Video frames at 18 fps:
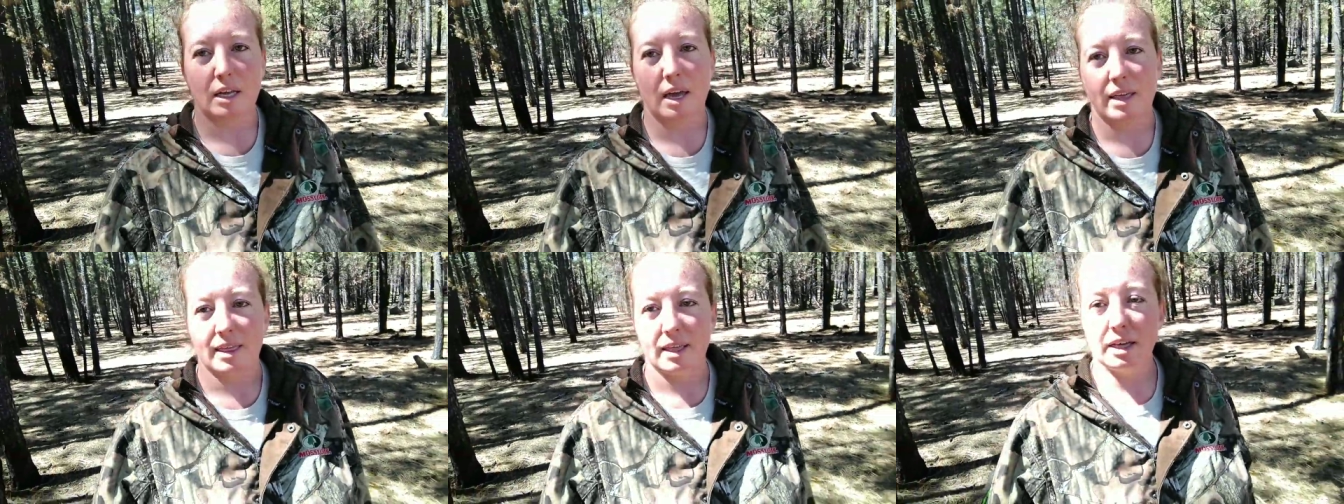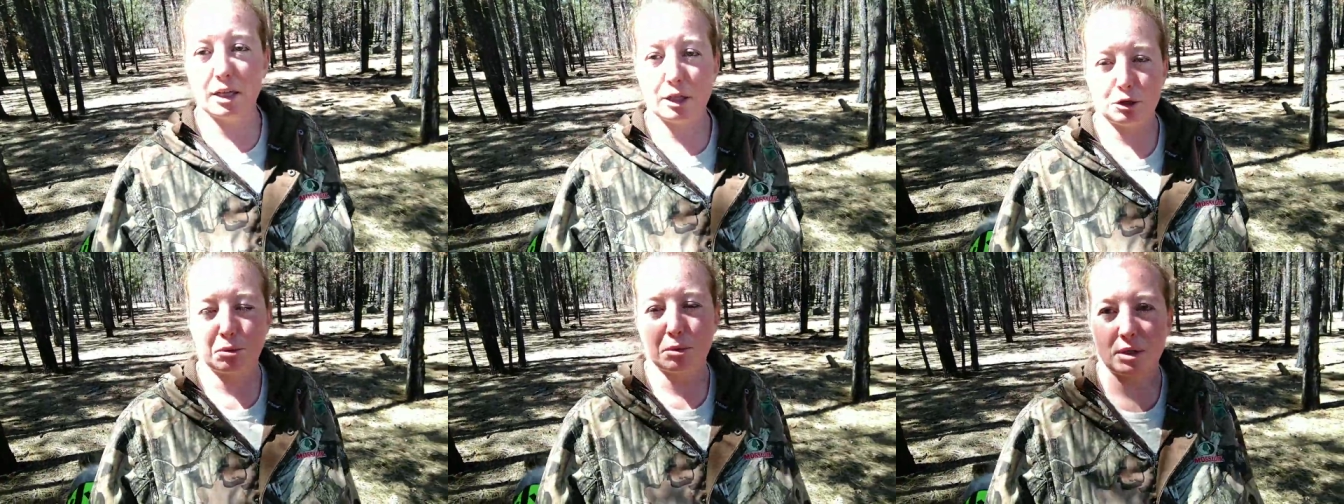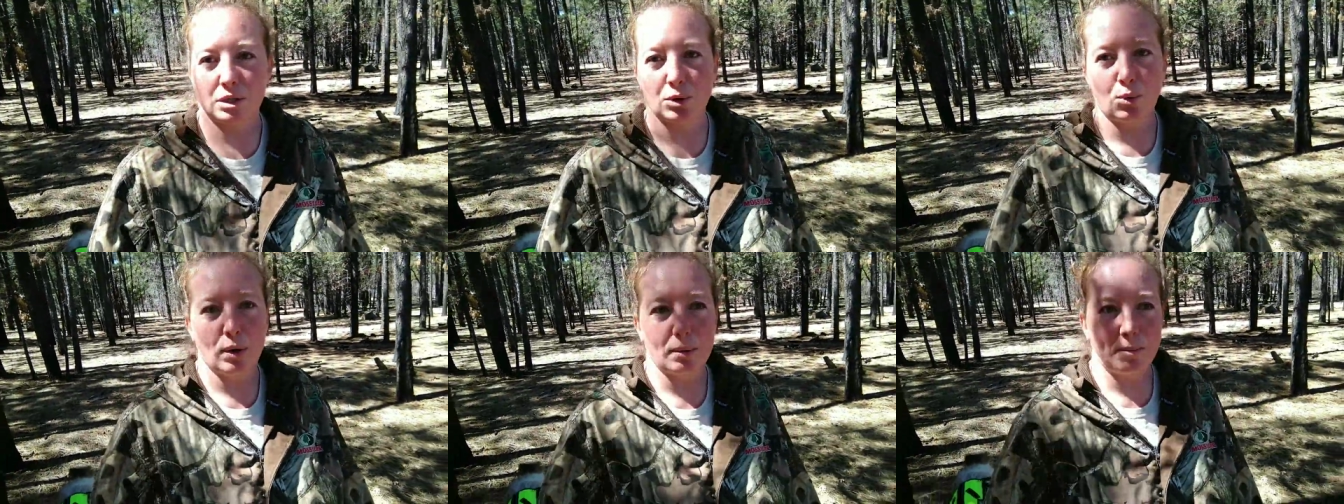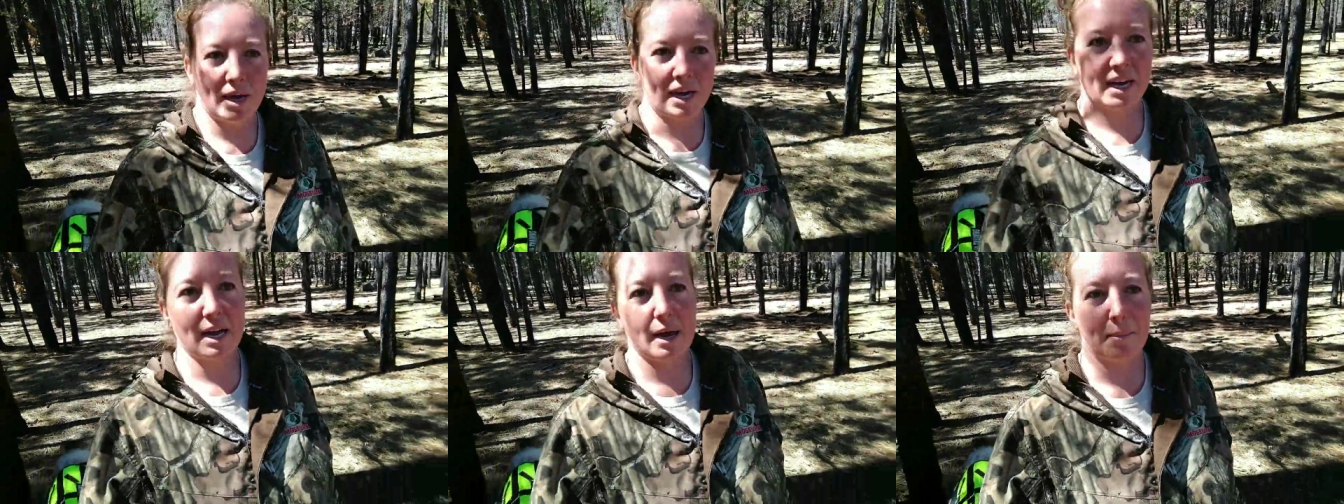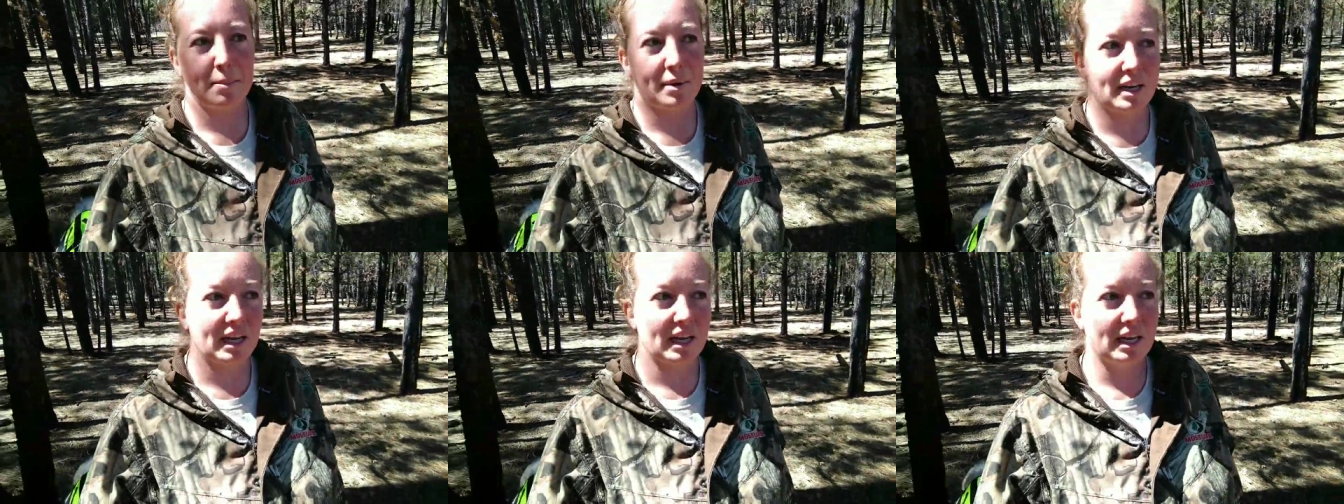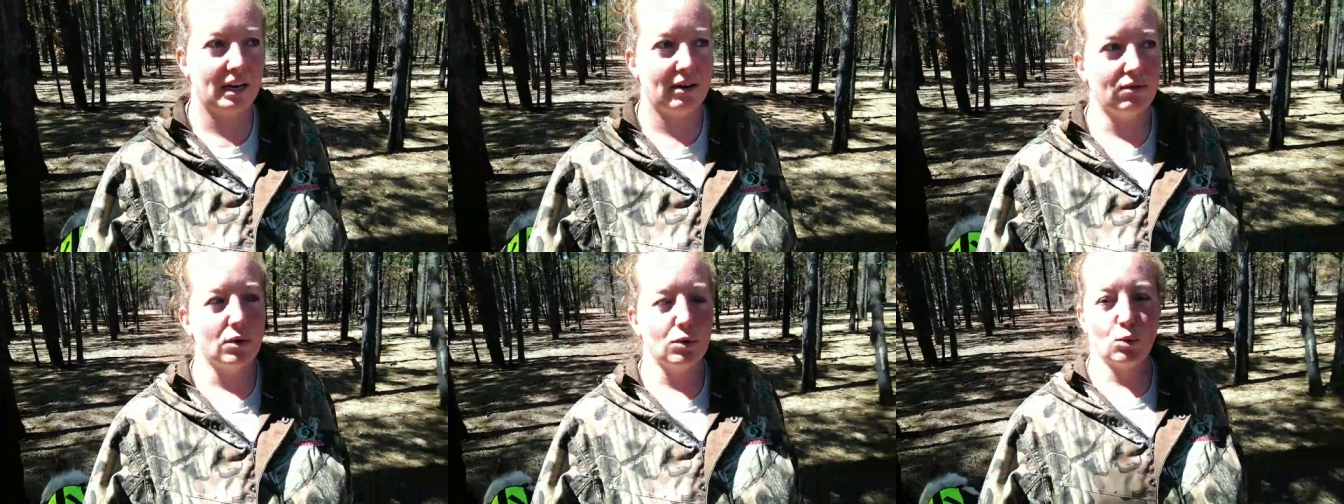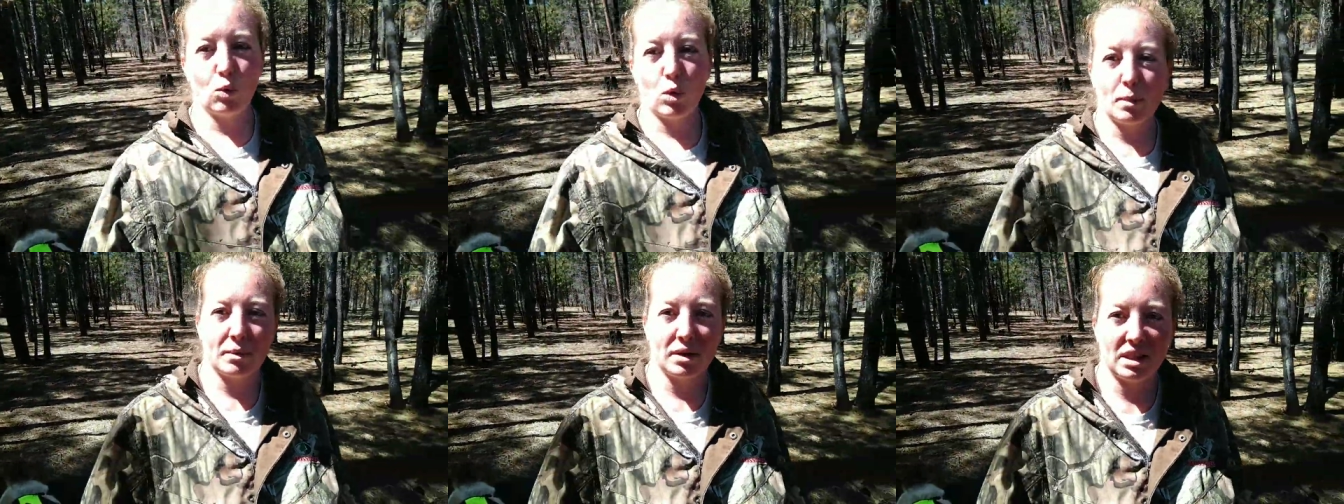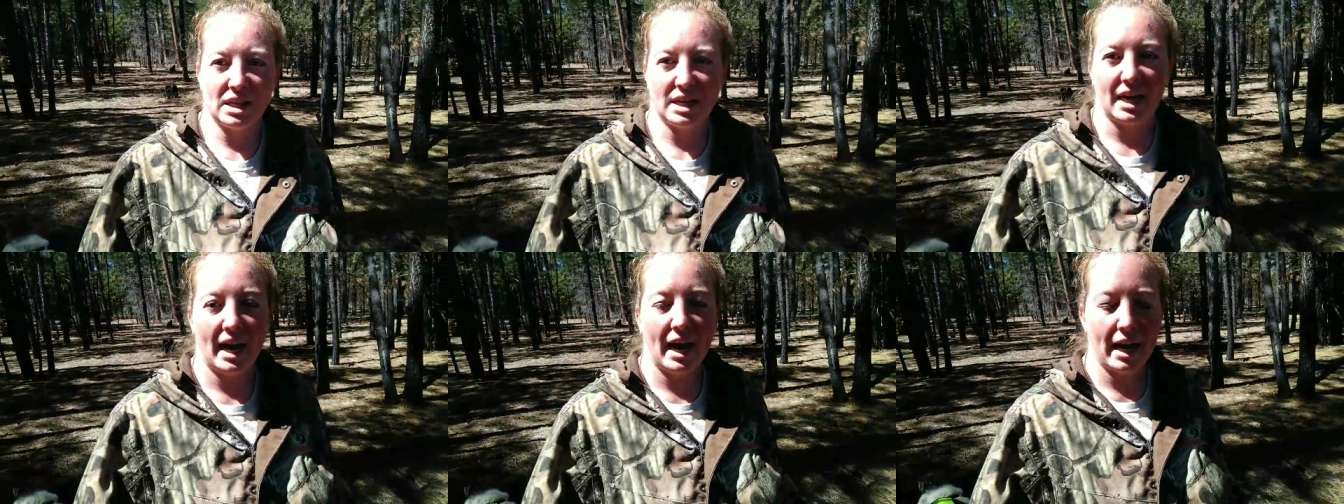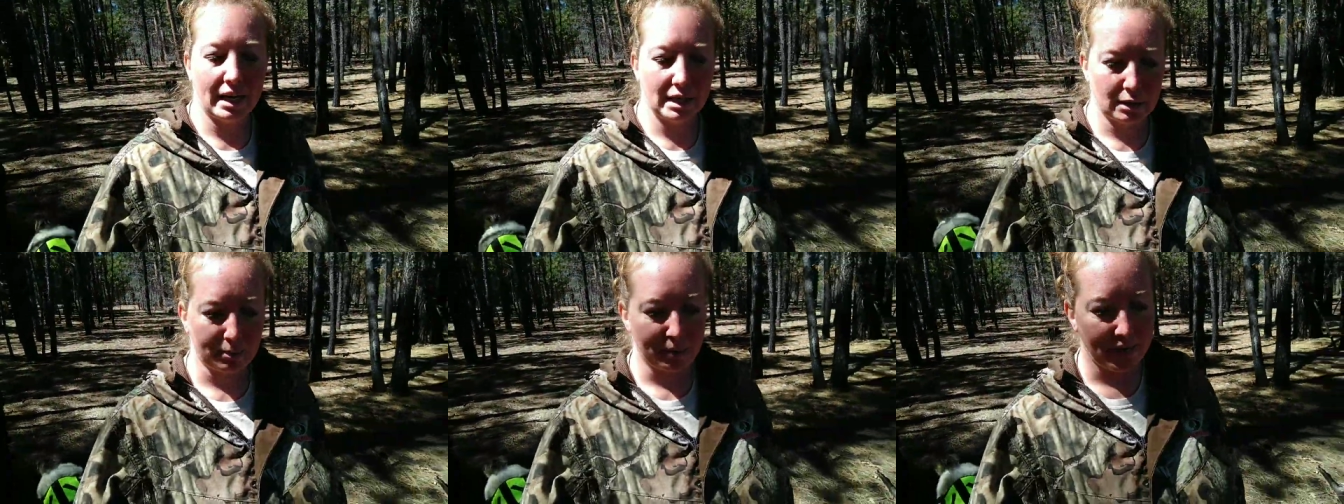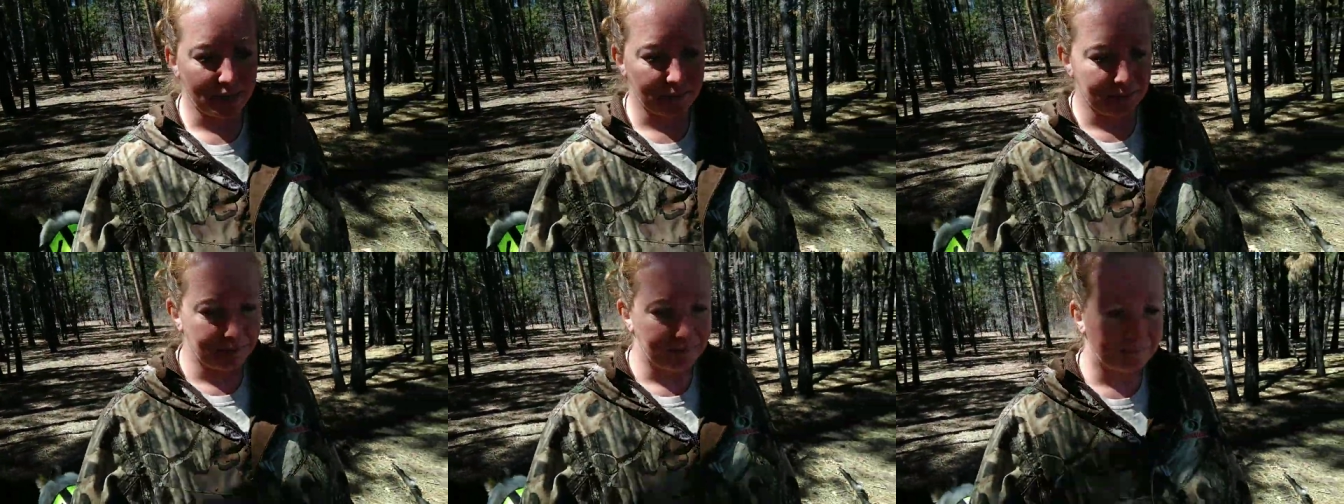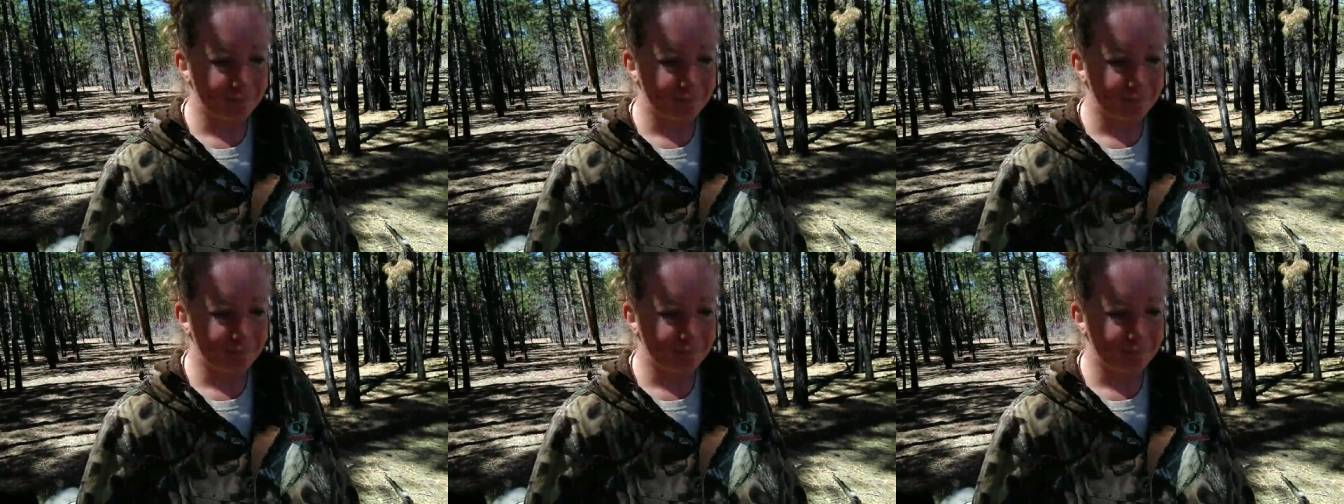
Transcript: I think it's supposed to warm back up and get even warmer than it has been.